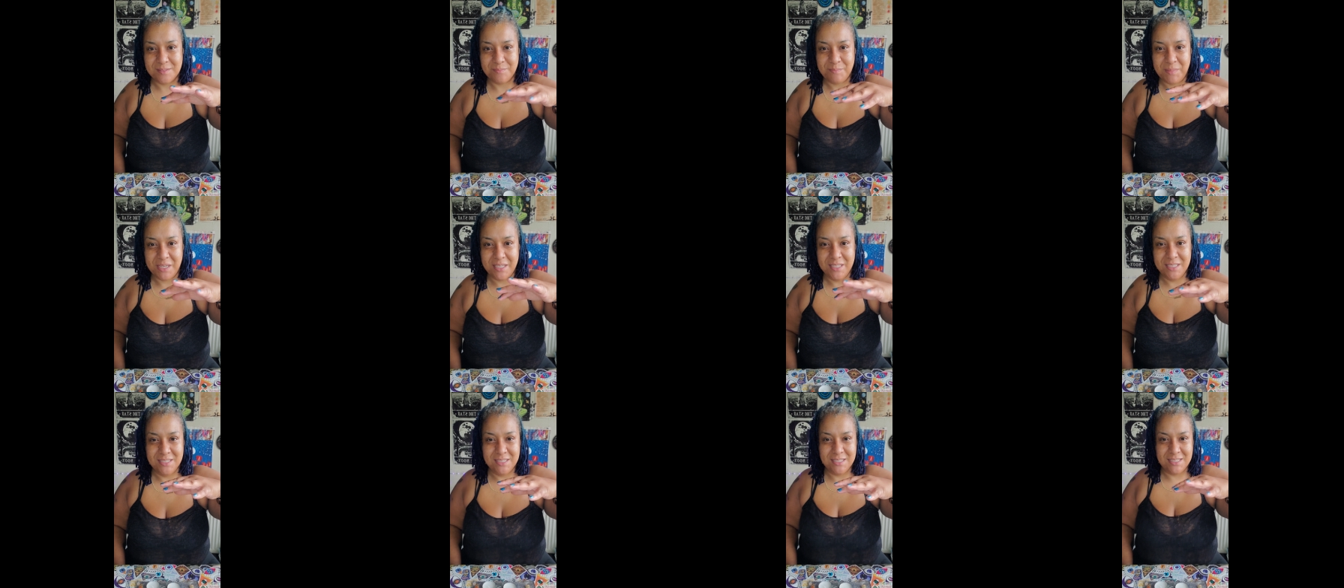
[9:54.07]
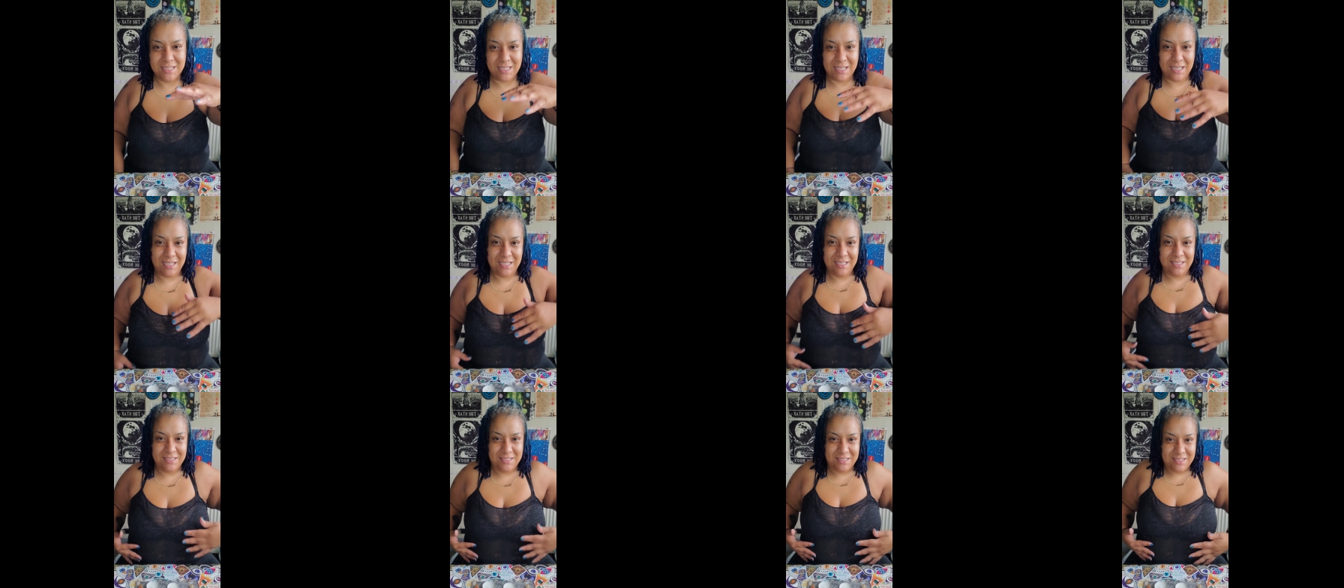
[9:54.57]
My
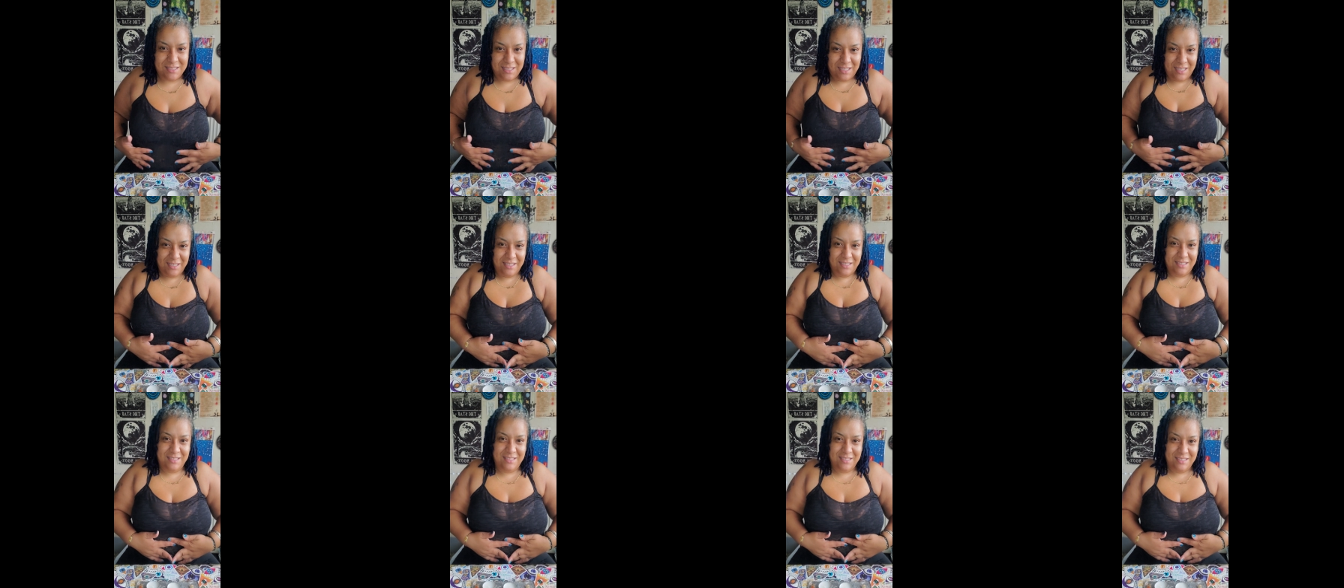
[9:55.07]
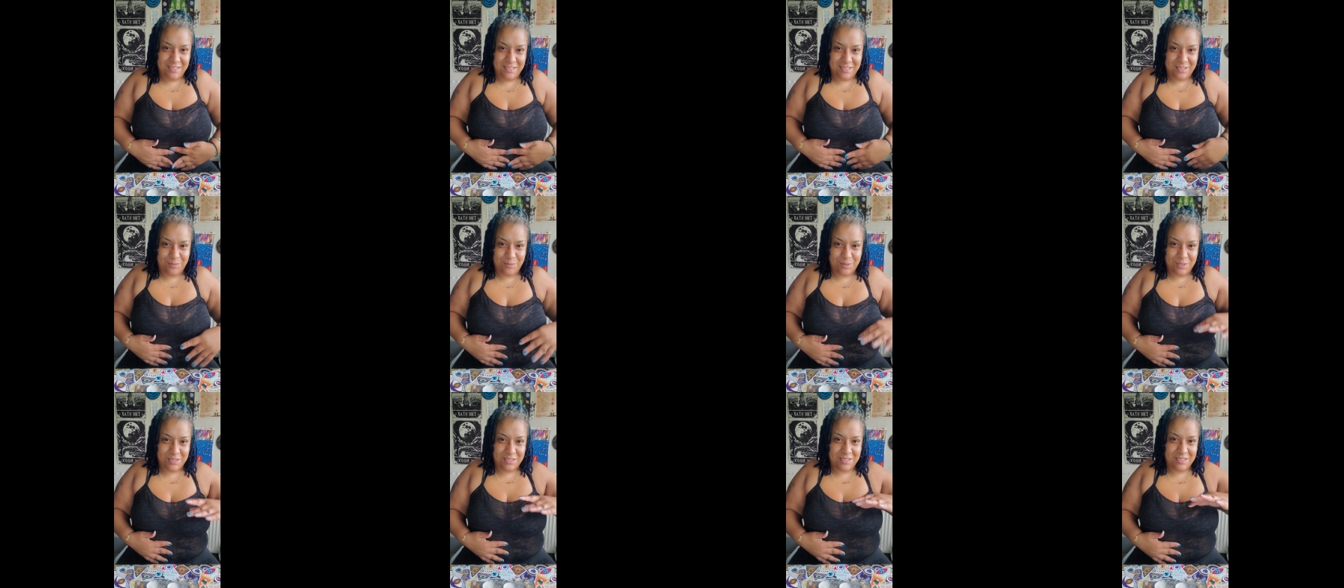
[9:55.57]
insides, like
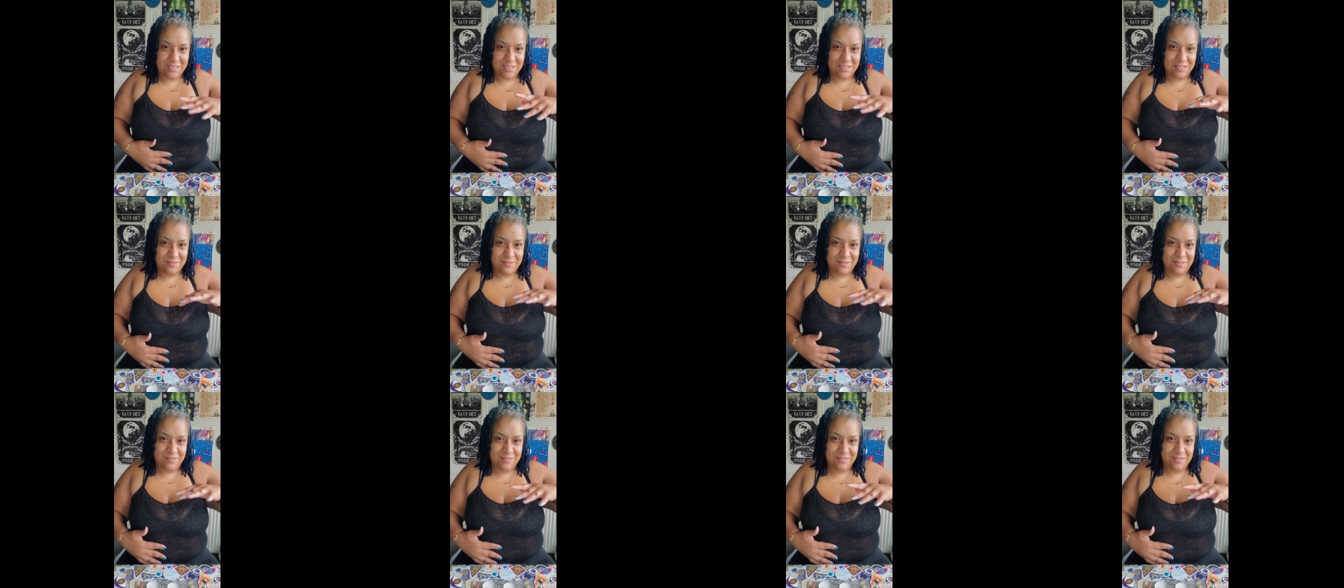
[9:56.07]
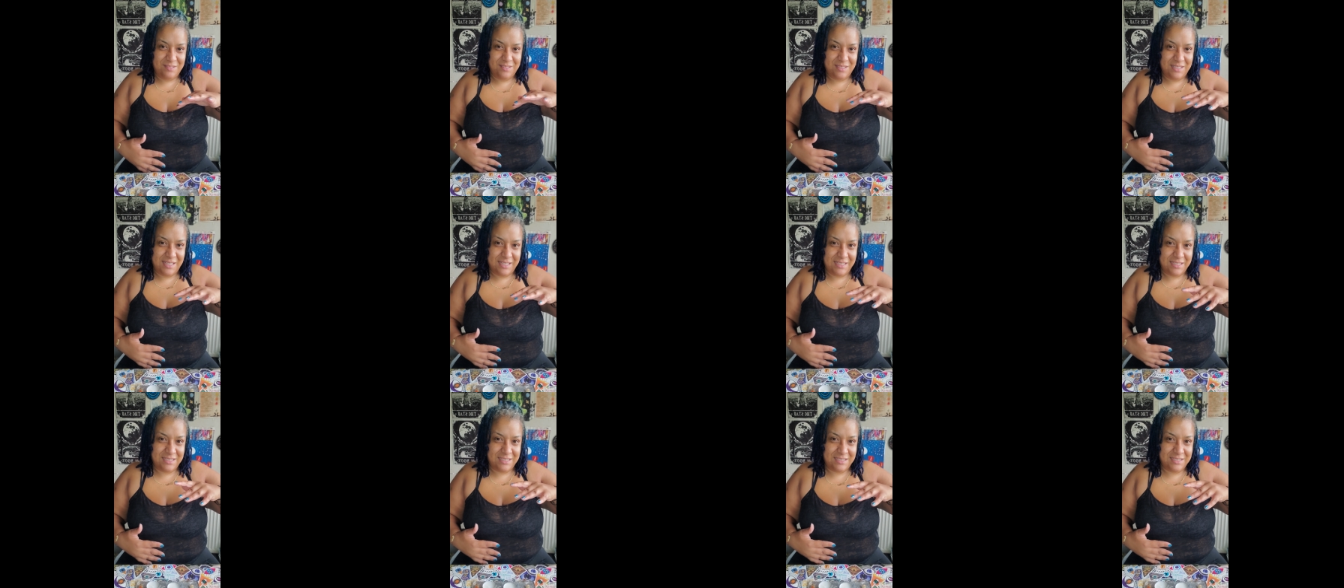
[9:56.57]
this, was
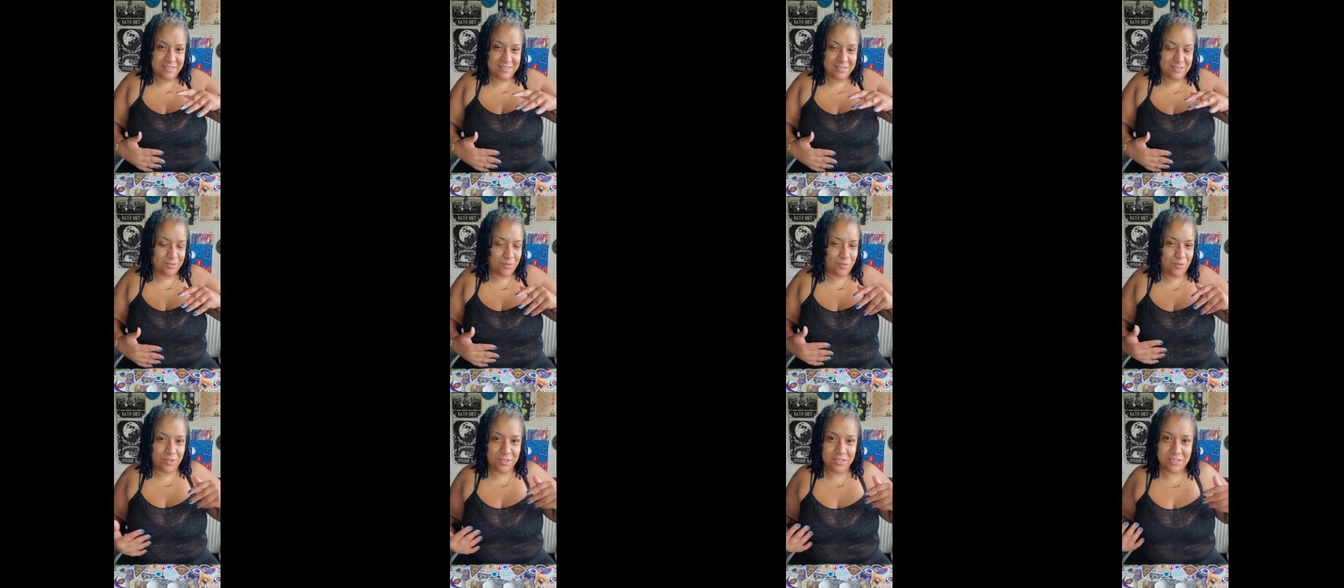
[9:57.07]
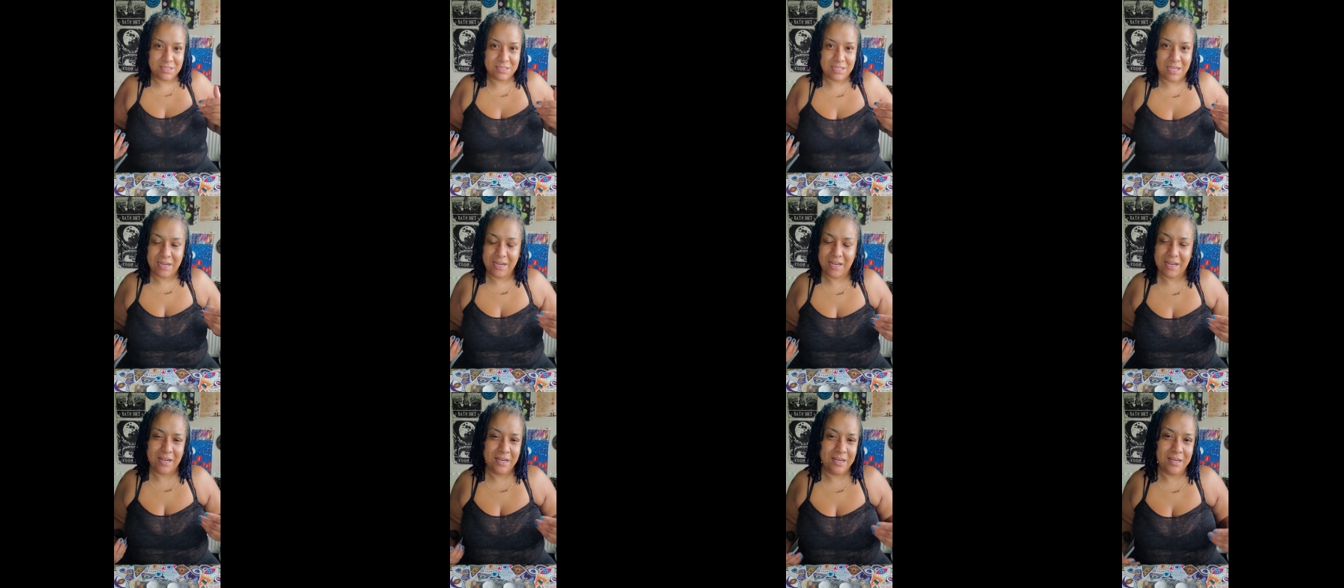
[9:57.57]
like this all the
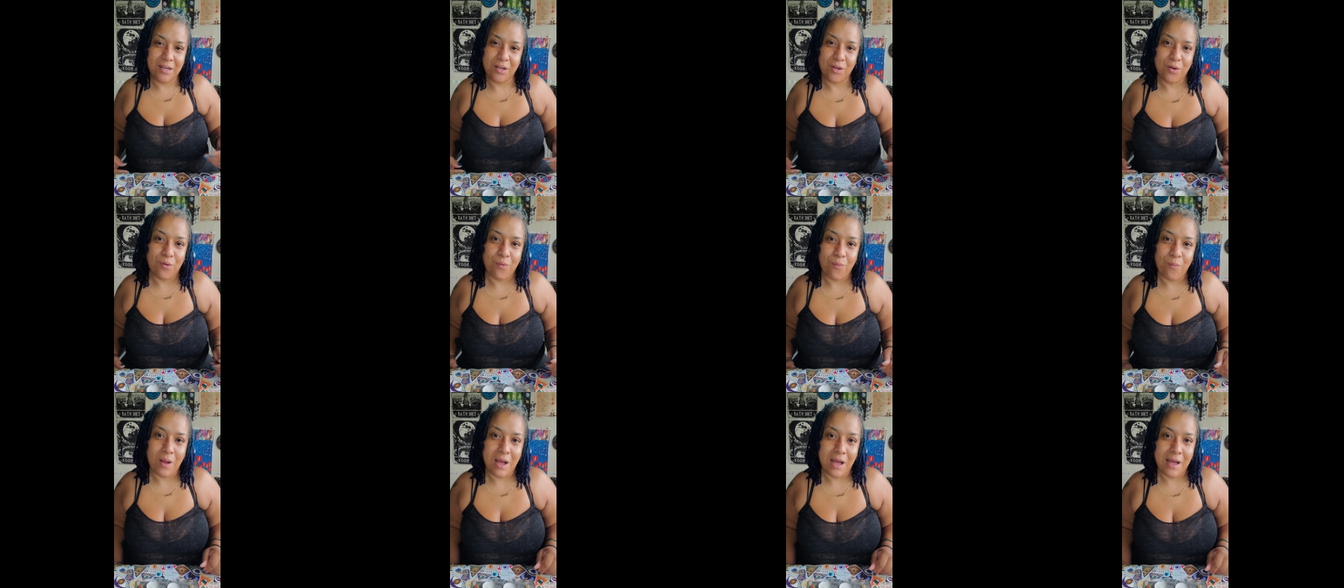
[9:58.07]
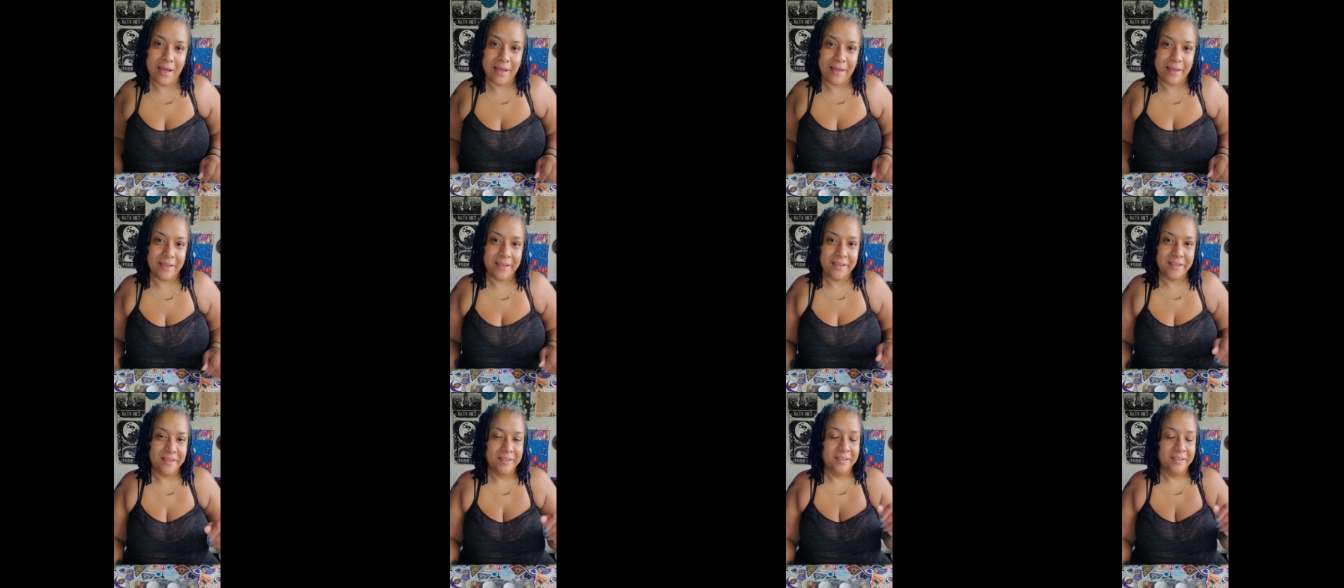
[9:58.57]
time. I didn't know why